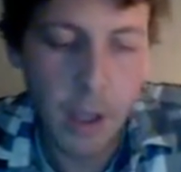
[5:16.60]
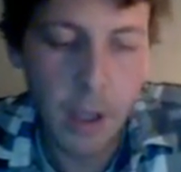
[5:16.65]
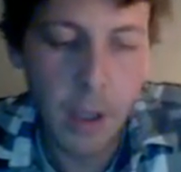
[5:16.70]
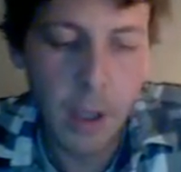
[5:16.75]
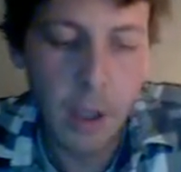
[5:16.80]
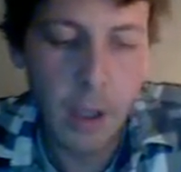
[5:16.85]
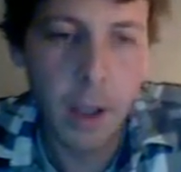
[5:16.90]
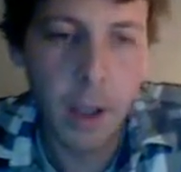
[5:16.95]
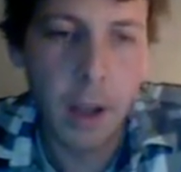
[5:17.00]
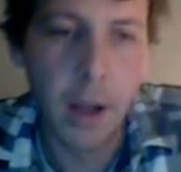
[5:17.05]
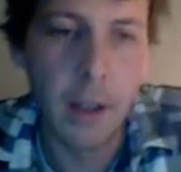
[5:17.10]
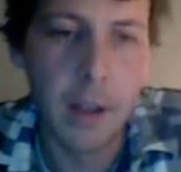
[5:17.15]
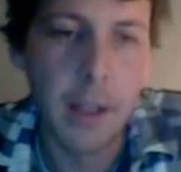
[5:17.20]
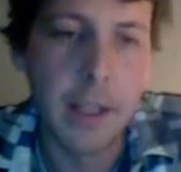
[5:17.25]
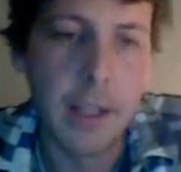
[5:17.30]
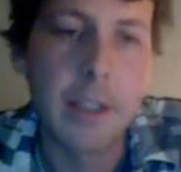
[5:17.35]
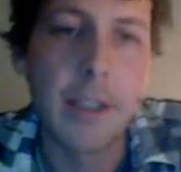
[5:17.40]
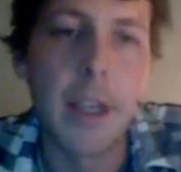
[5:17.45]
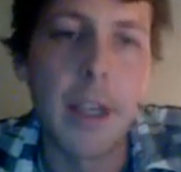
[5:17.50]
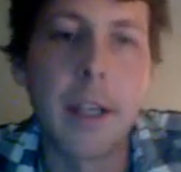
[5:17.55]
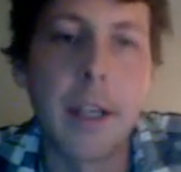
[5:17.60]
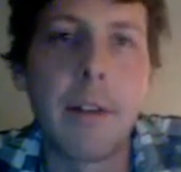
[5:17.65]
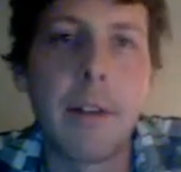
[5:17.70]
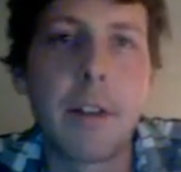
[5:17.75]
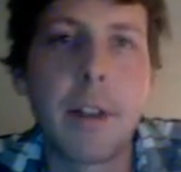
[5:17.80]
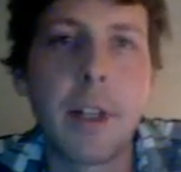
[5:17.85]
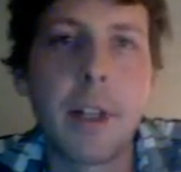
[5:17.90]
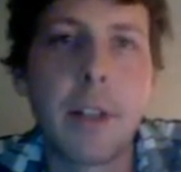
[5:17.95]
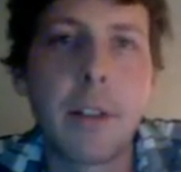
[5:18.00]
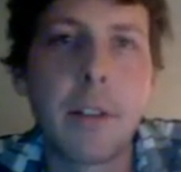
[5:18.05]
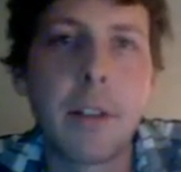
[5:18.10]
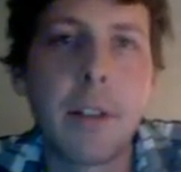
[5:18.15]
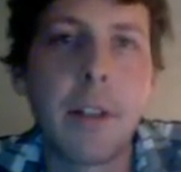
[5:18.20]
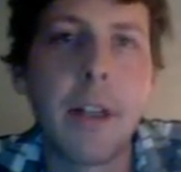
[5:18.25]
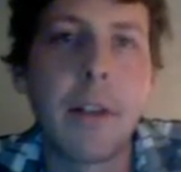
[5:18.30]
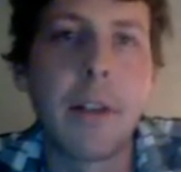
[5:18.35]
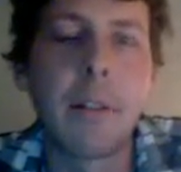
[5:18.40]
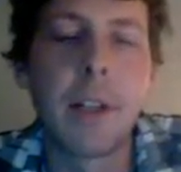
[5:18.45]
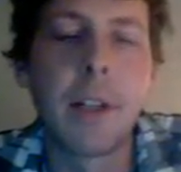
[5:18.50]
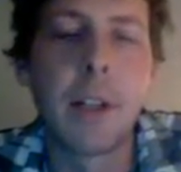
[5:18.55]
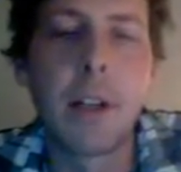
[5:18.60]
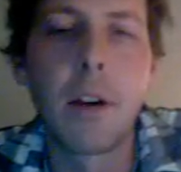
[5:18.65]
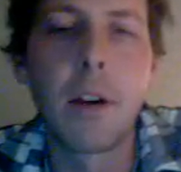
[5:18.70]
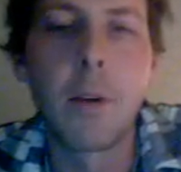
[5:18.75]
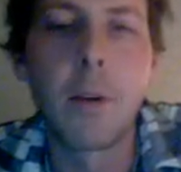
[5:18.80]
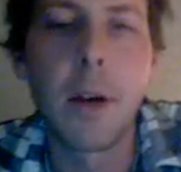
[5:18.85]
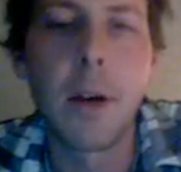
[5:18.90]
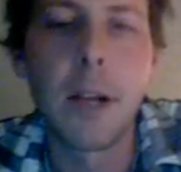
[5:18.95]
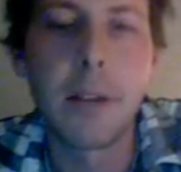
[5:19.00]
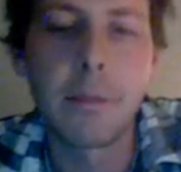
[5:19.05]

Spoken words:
like I say, it never did go away.